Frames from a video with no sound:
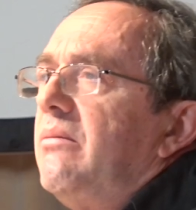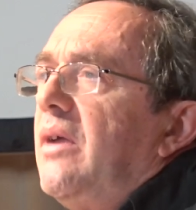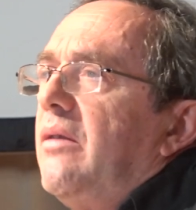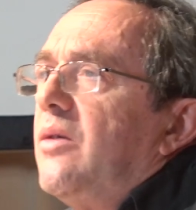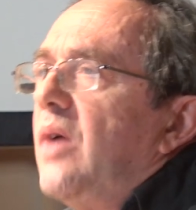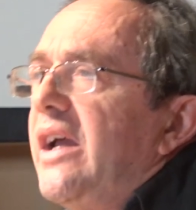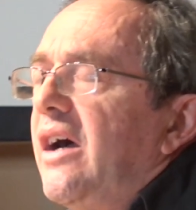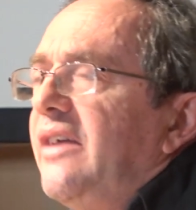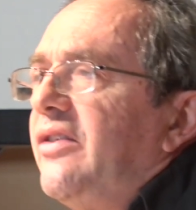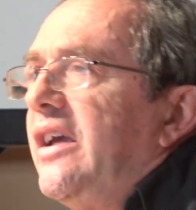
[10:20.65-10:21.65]
the way
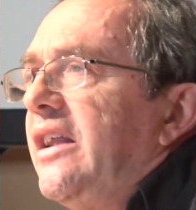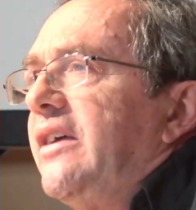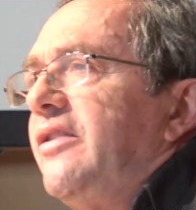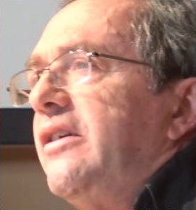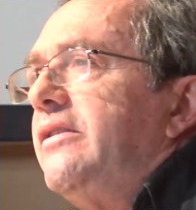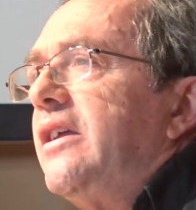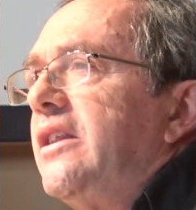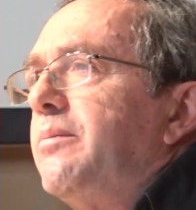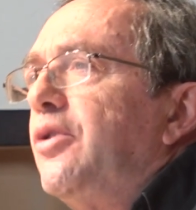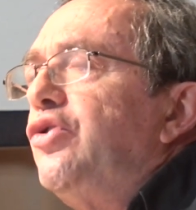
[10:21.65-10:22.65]
I see this is that
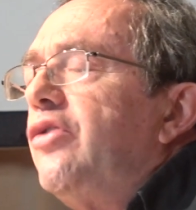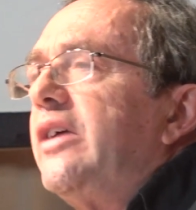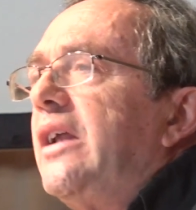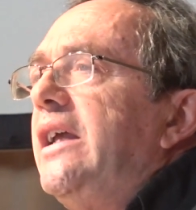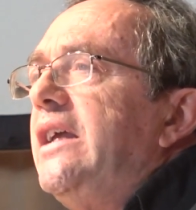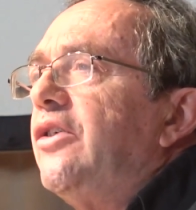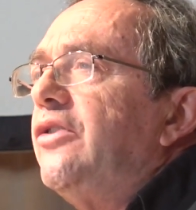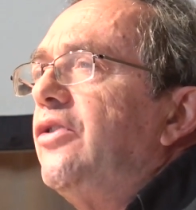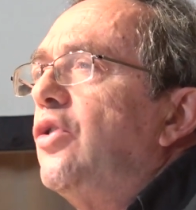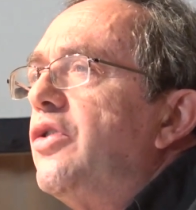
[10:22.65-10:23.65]
the Bolshevik
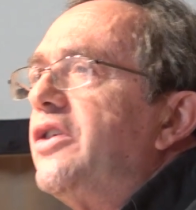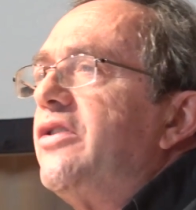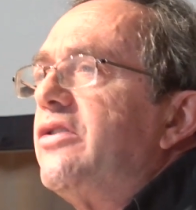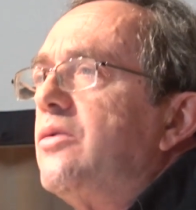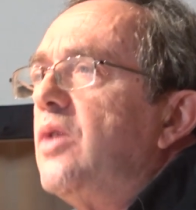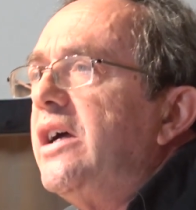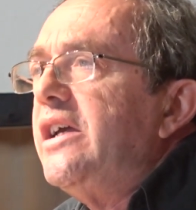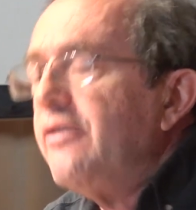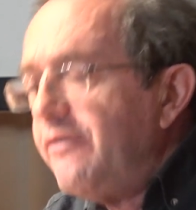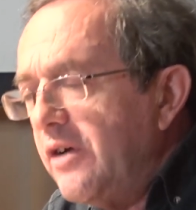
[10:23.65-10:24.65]
leaders saw this as a
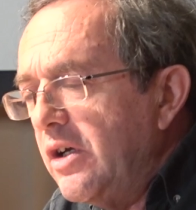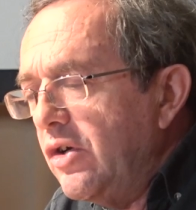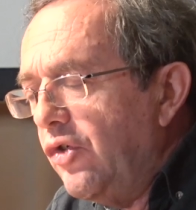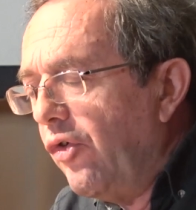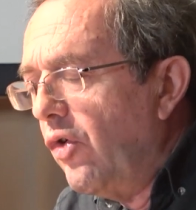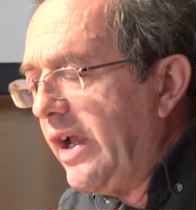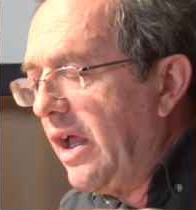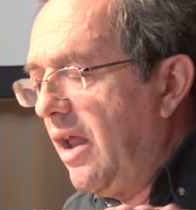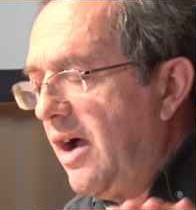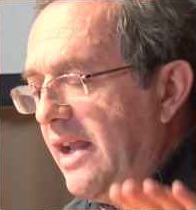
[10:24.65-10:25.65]
way of drawing
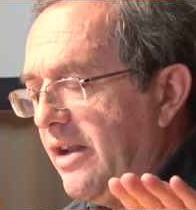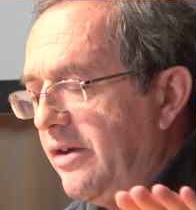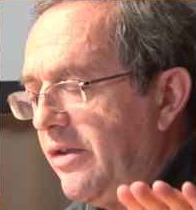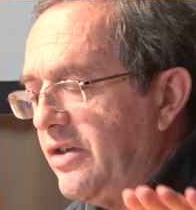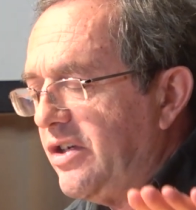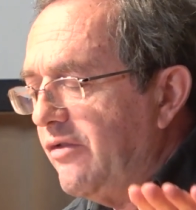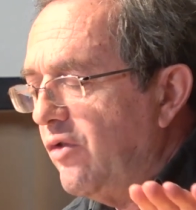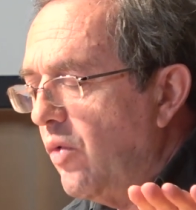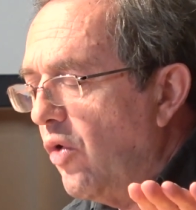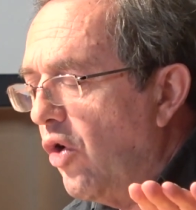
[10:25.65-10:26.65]
a line under the
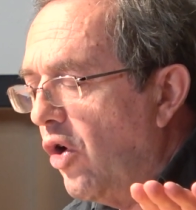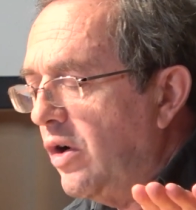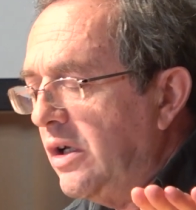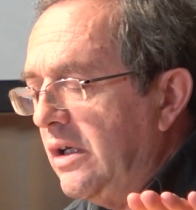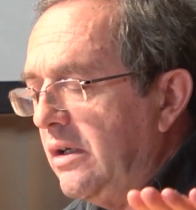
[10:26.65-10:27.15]
Civil War